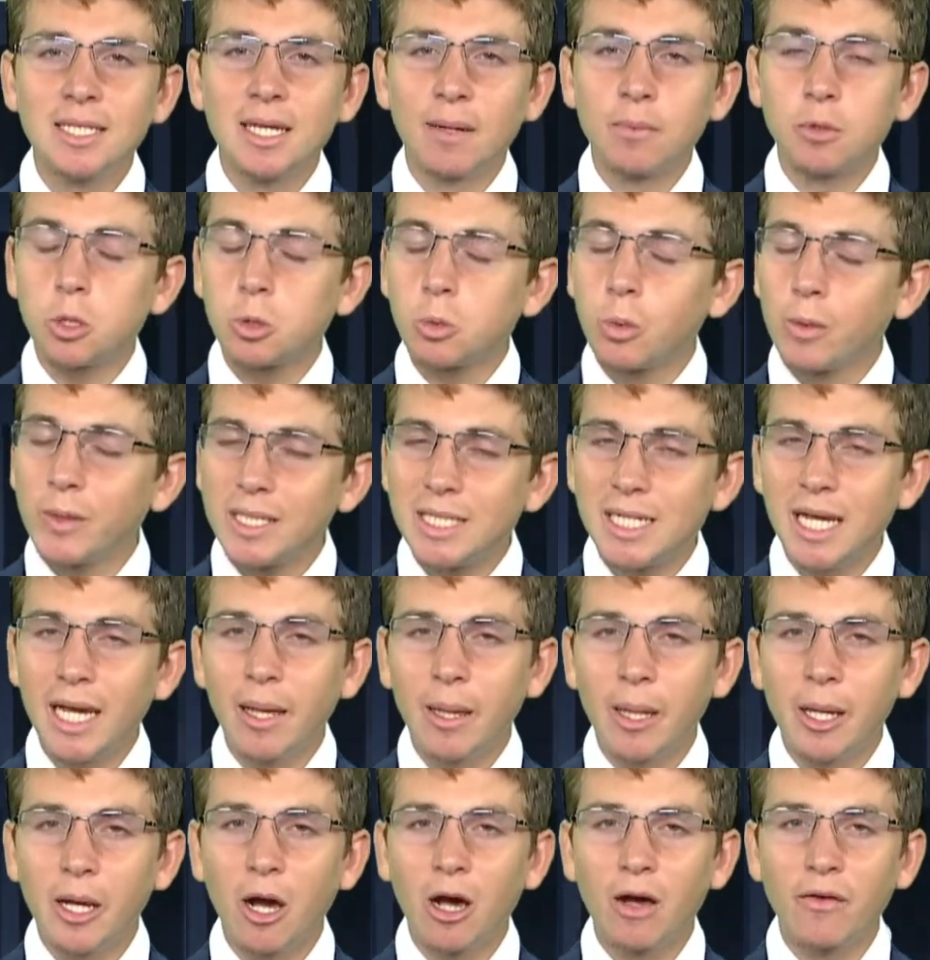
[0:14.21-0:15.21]
temperatures will be
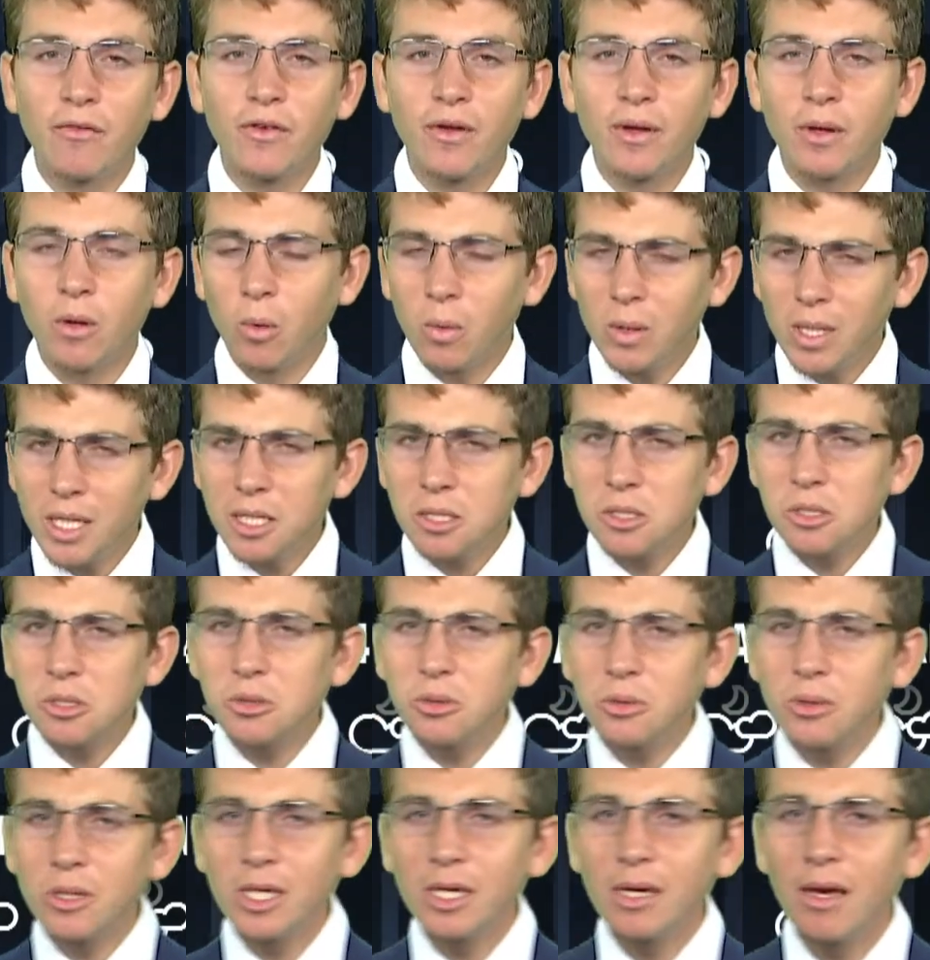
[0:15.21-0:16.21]
tailing off only
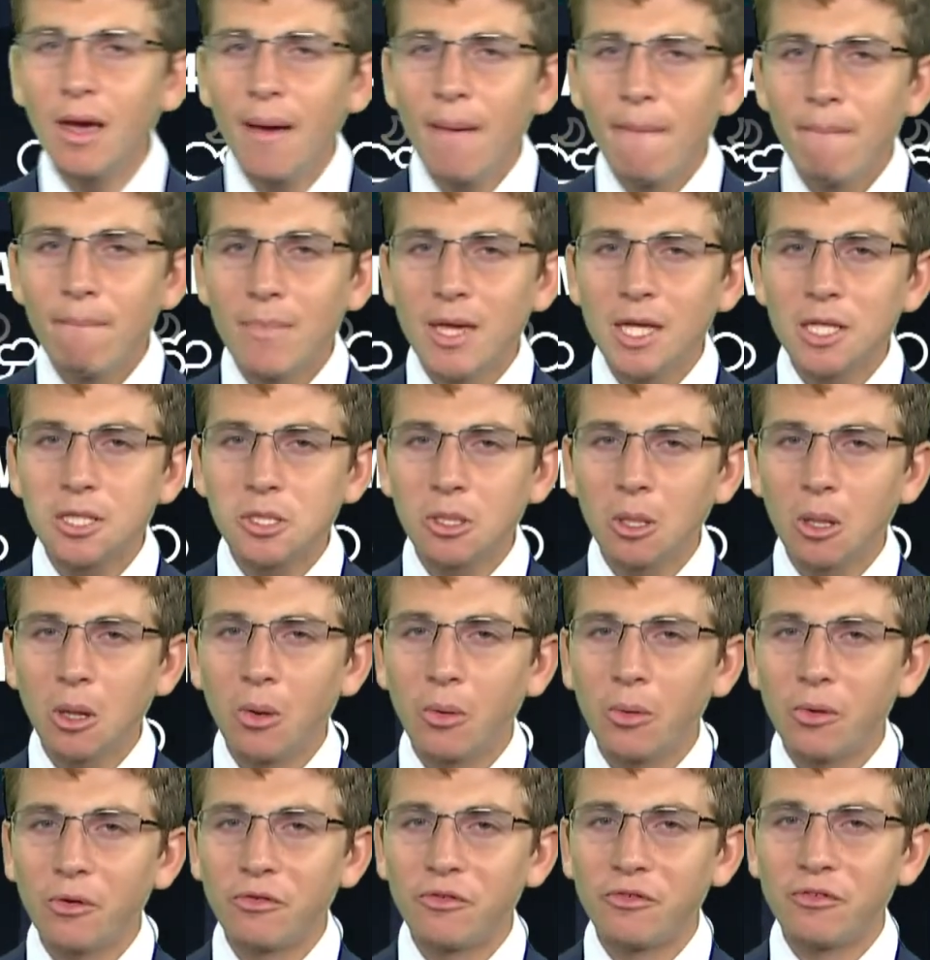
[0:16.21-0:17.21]
into the mid to
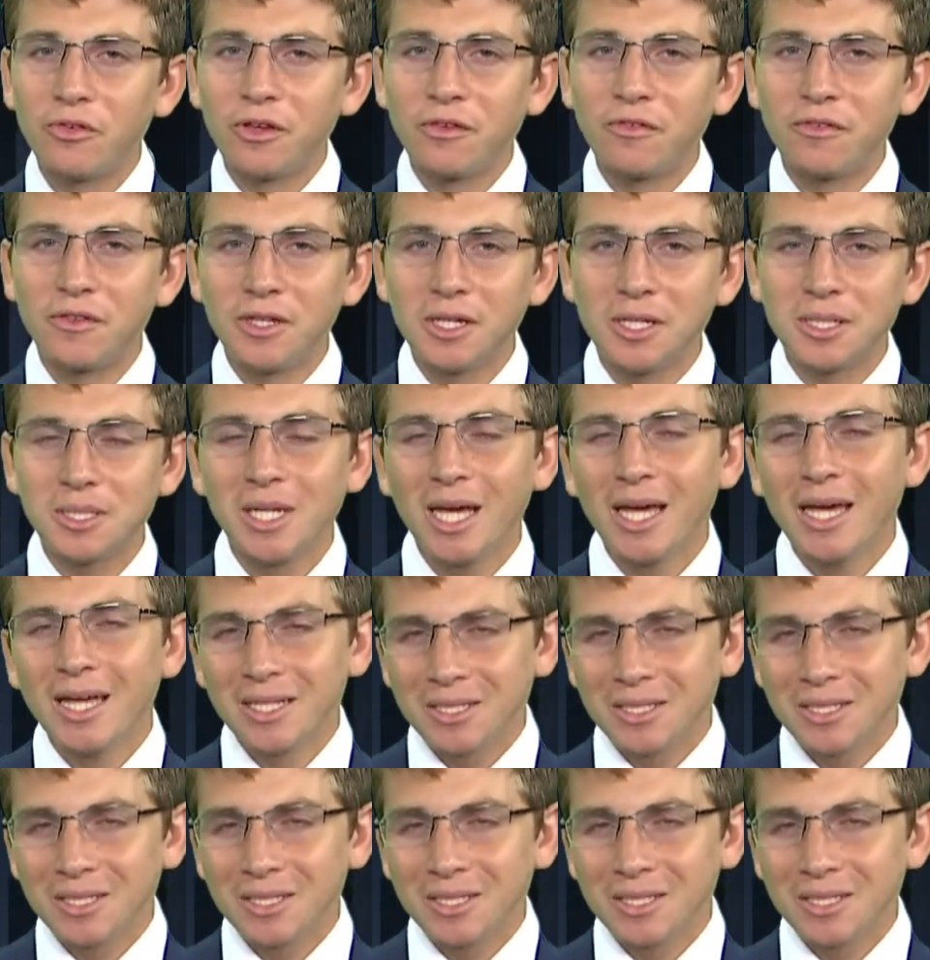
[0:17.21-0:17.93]
lower 50s.